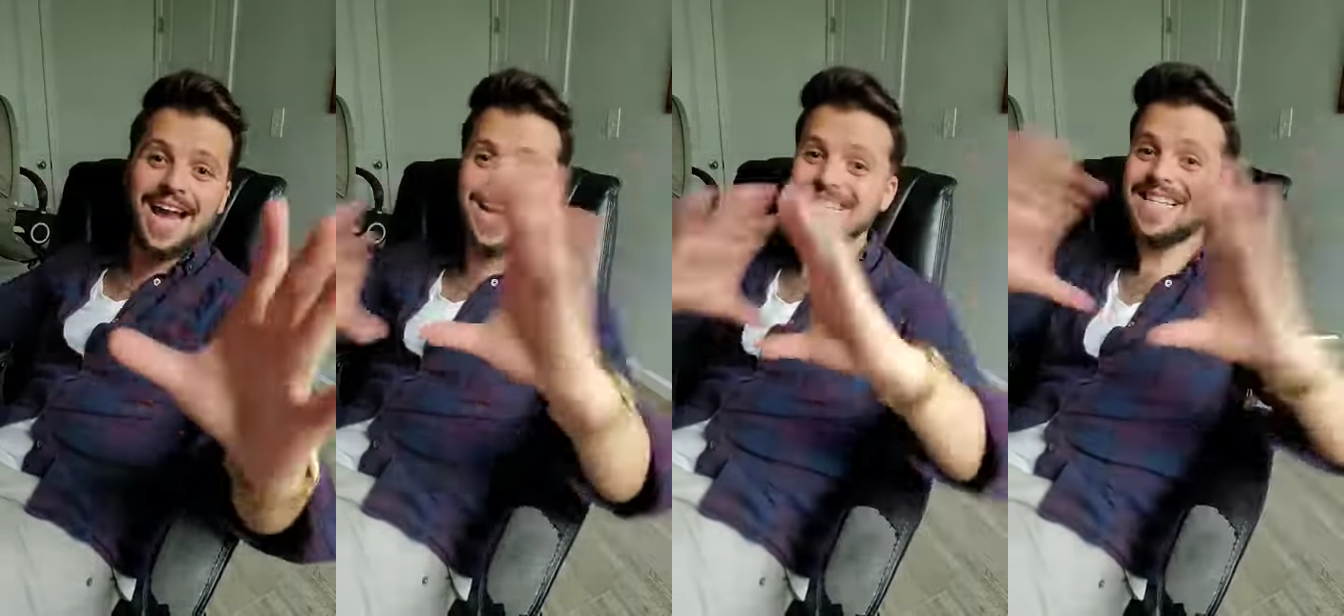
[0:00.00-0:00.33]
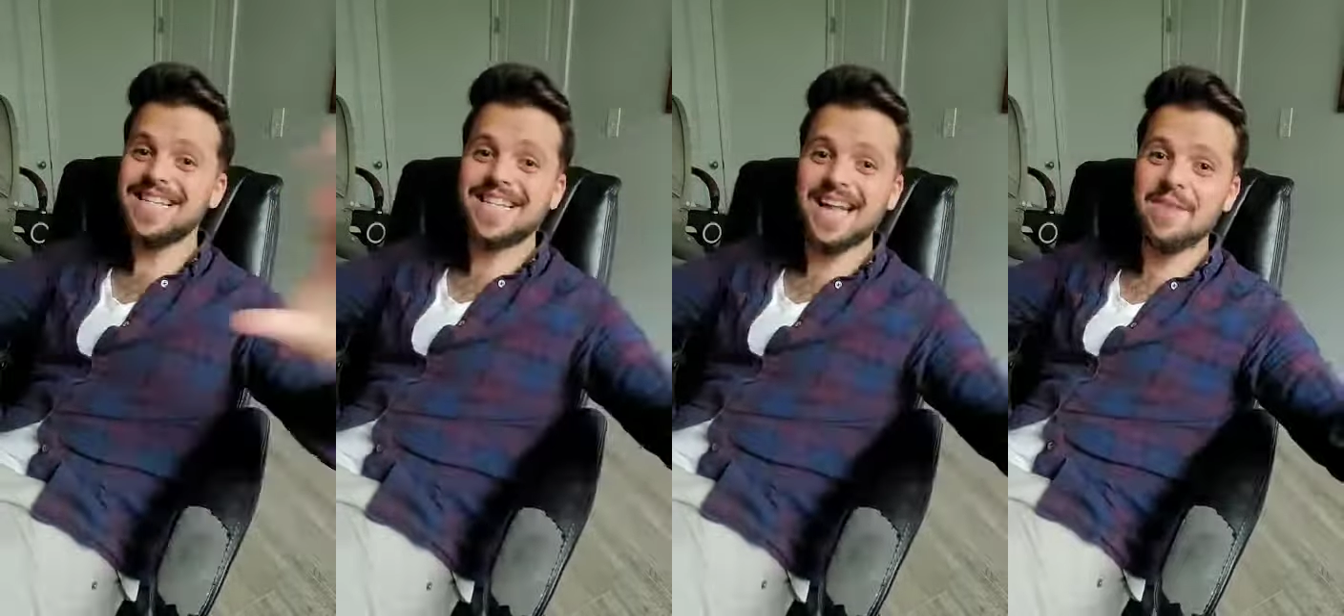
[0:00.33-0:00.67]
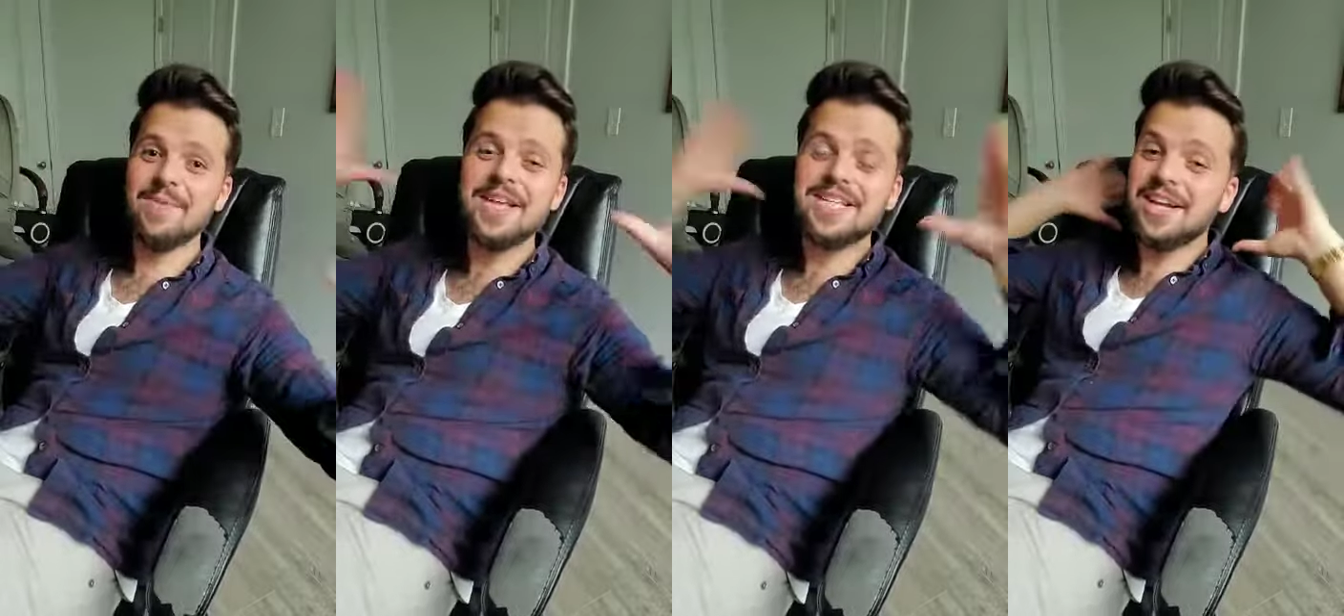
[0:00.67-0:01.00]
and as a
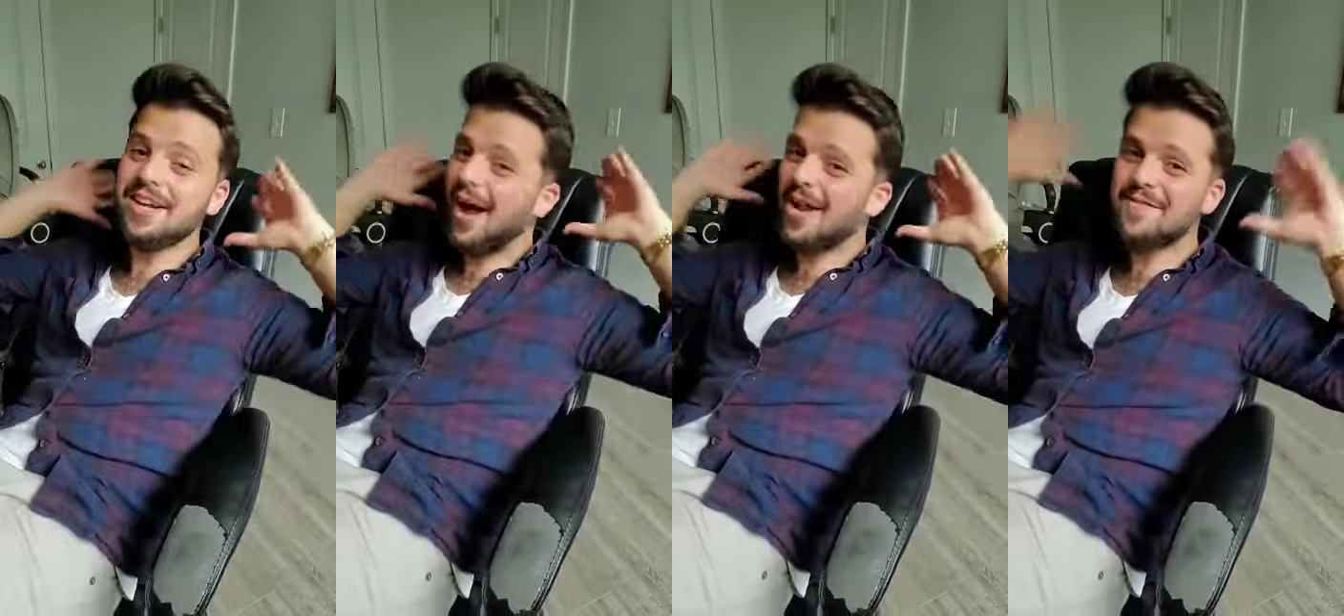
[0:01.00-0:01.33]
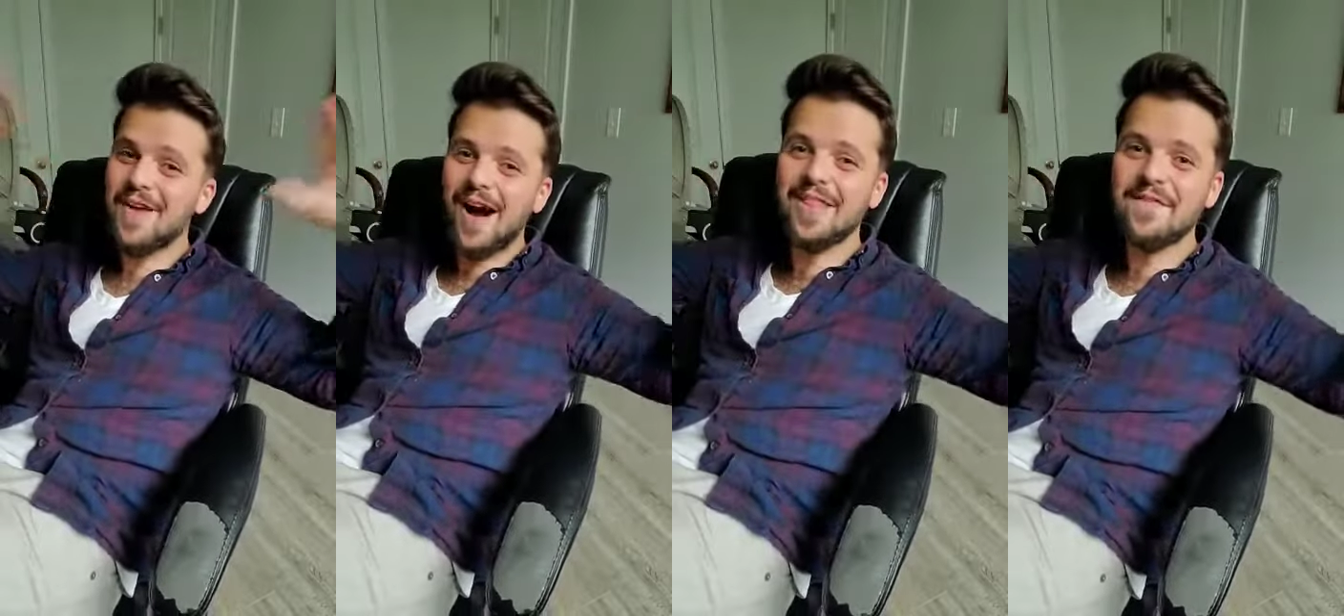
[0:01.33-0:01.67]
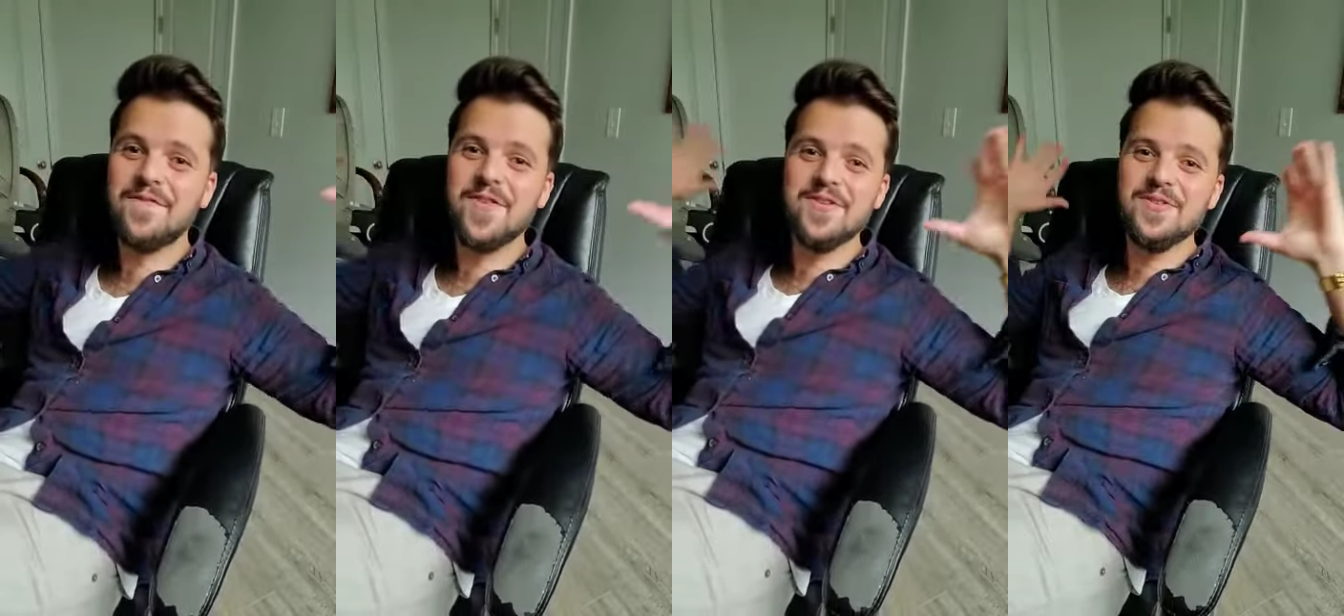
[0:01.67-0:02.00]
disclaimer, there's a lot of
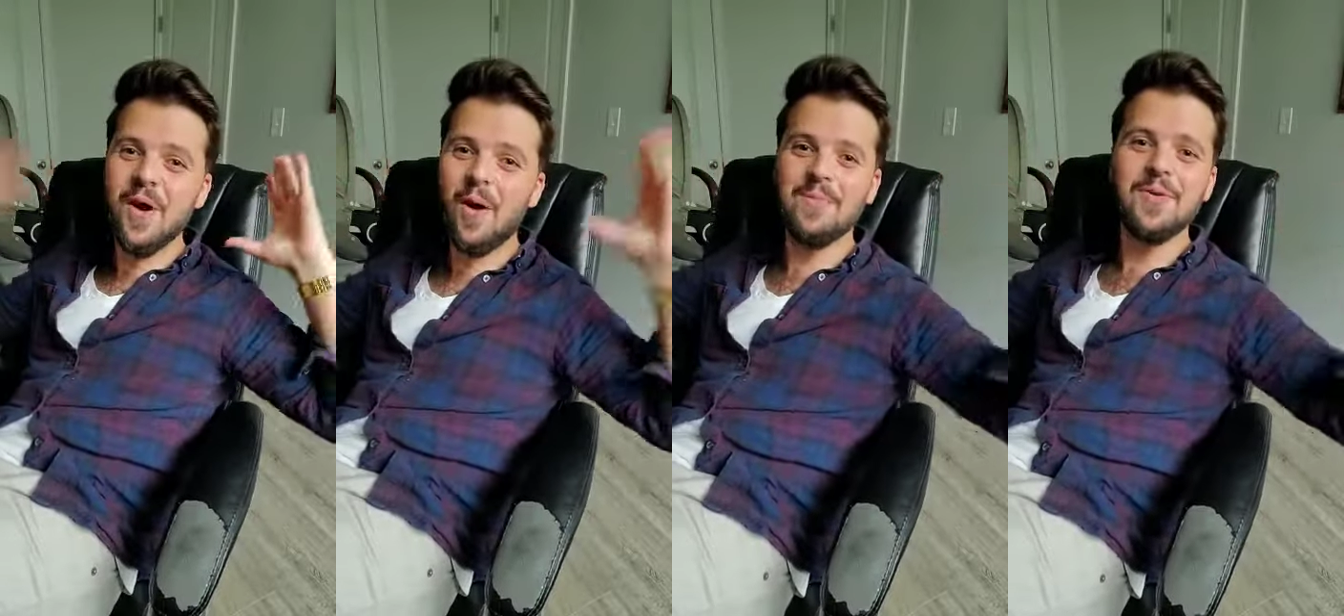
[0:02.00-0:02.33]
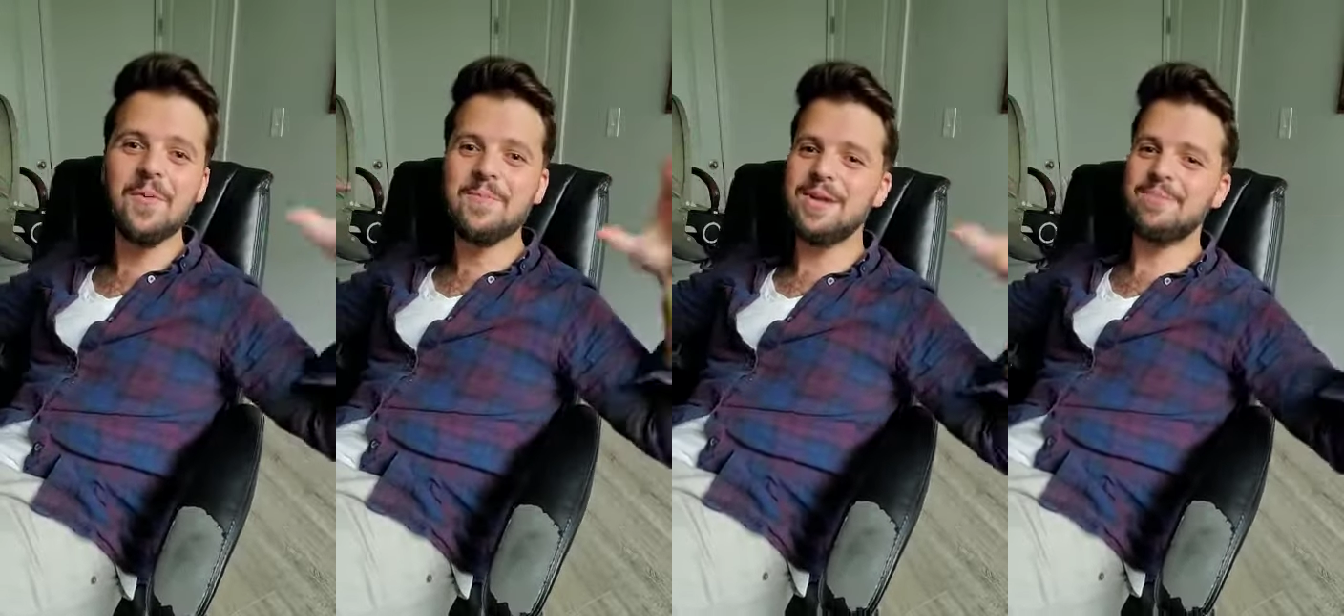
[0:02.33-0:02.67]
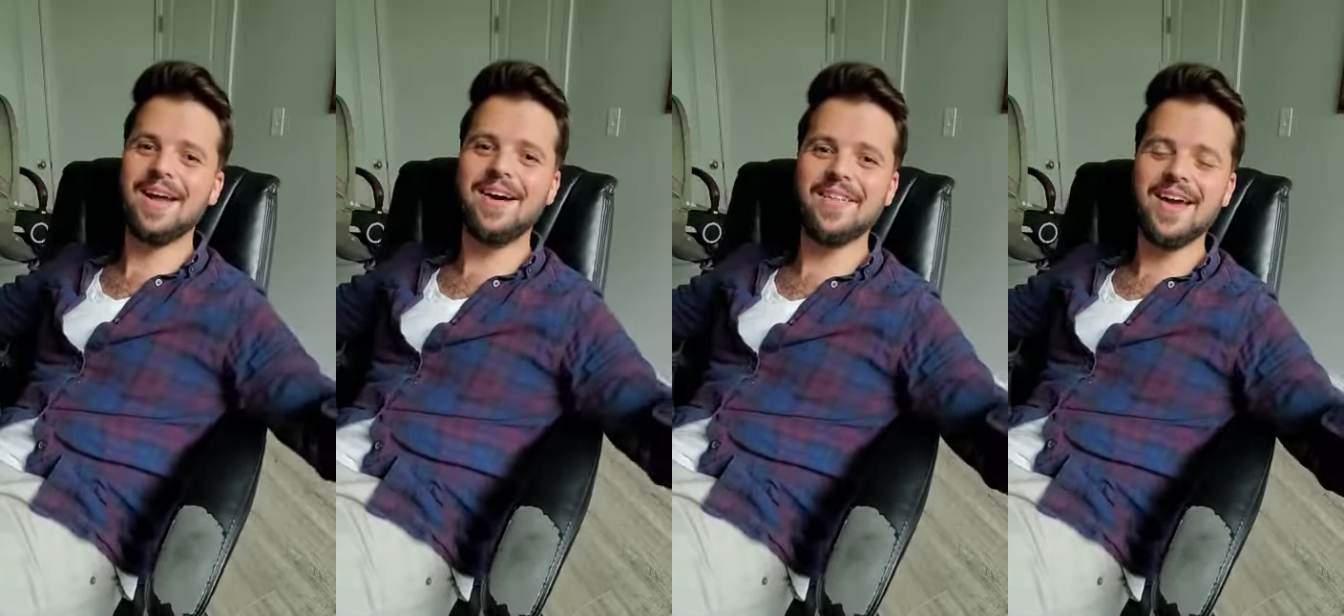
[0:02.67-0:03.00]
other phenomenal
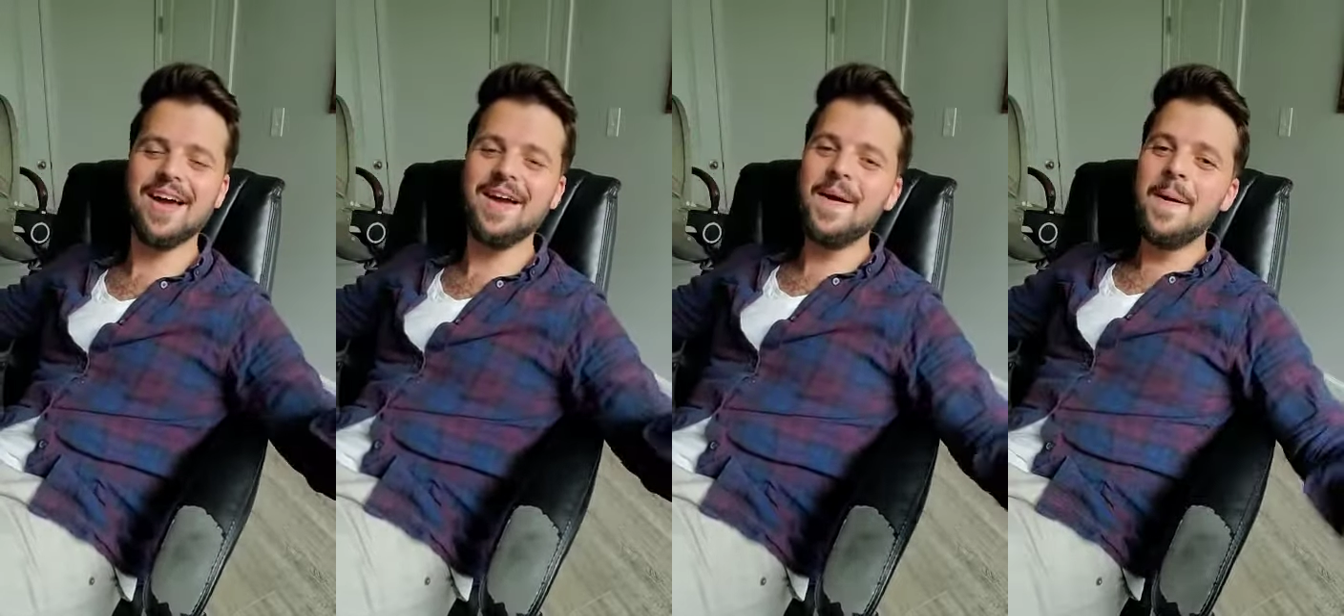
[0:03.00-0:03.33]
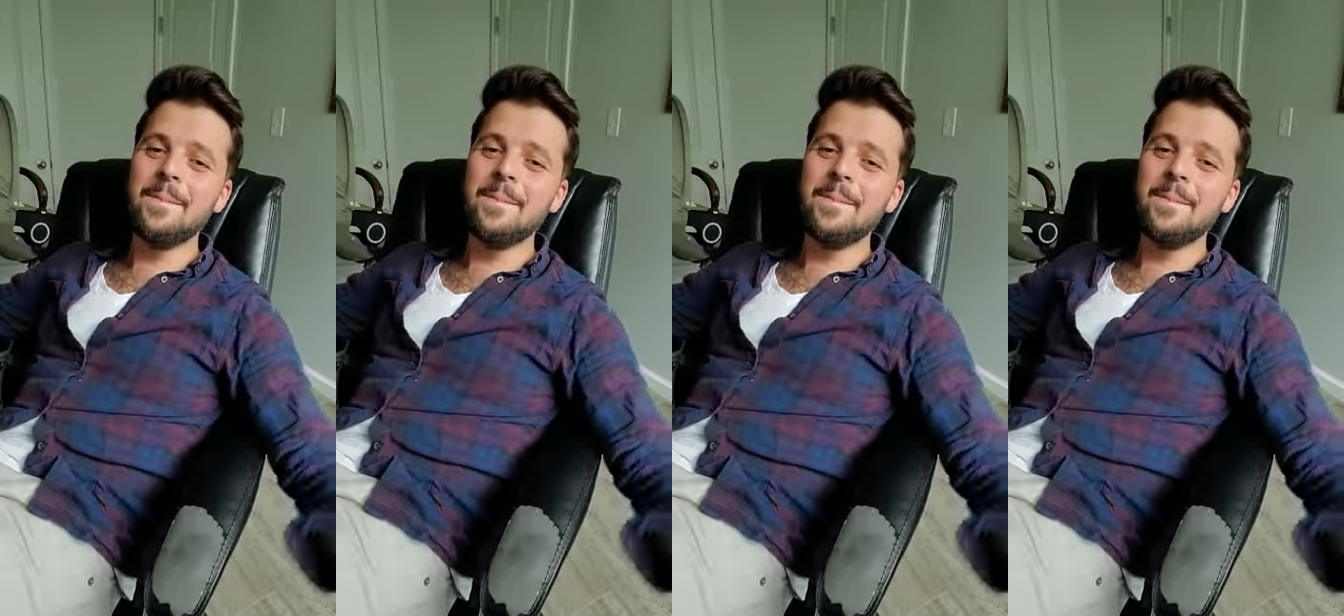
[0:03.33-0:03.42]
people out there,